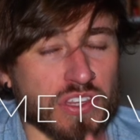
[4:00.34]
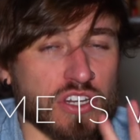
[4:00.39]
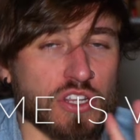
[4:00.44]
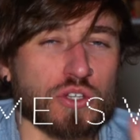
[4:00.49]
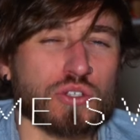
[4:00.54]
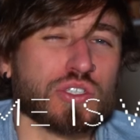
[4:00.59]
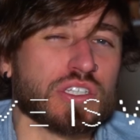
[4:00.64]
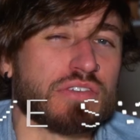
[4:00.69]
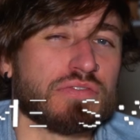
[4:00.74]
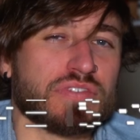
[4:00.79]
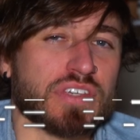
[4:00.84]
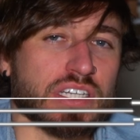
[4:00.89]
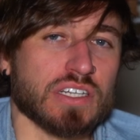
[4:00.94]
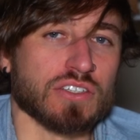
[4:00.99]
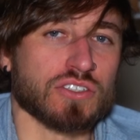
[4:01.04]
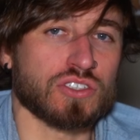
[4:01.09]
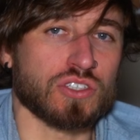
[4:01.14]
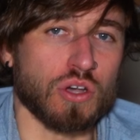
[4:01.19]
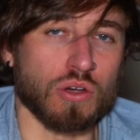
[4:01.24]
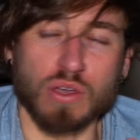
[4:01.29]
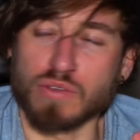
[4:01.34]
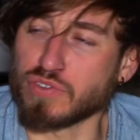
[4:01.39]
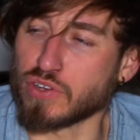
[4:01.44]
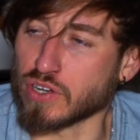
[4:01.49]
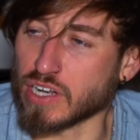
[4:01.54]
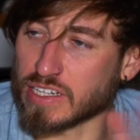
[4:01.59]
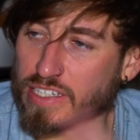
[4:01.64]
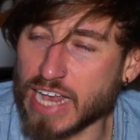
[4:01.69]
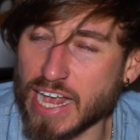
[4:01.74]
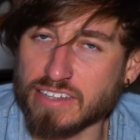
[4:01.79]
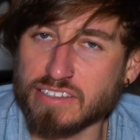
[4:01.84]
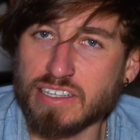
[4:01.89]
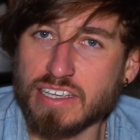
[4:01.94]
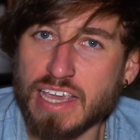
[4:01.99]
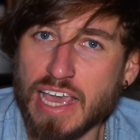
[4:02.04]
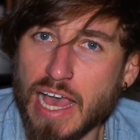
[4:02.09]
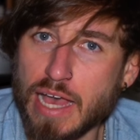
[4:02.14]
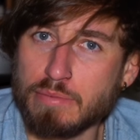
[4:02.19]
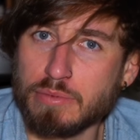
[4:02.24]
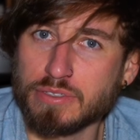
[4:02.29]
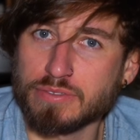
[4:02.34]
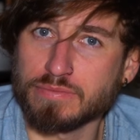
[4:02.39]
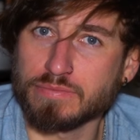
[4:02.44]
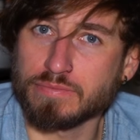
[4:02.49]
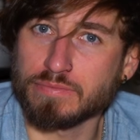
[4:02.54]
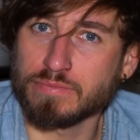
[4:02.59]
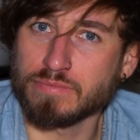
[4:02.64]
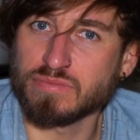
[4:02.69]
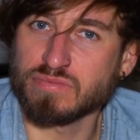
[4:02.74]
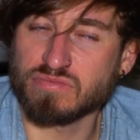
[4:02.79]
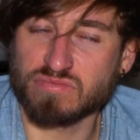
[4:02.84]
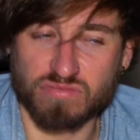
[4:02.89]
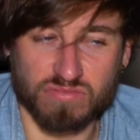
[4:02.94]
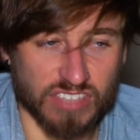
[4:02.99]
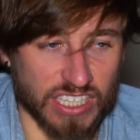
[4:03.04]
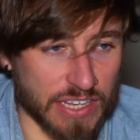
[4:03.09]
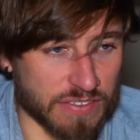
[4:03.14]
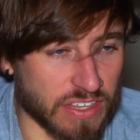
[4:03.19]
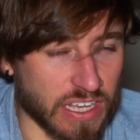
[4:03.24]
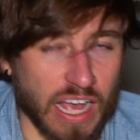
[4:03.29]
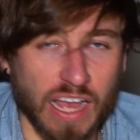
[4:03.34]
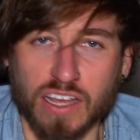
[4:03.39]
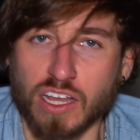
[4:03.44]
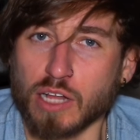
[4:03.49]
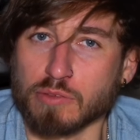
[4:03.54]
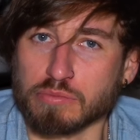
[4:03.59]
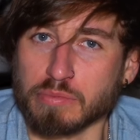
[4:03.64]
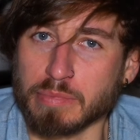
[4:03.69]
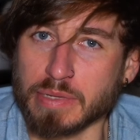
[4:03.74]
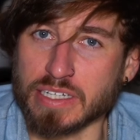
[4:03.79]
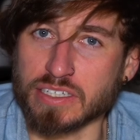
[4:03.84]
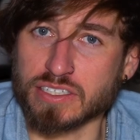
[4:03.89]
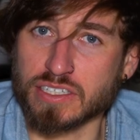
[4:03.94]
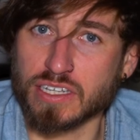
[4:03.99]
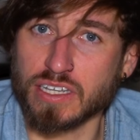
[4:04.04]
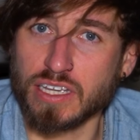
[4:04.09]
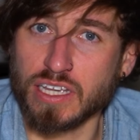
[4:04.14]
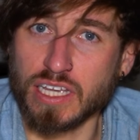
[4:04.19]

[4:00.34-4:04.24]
than you usually feel. So if you're in a taxi cab, give the guy a compliment.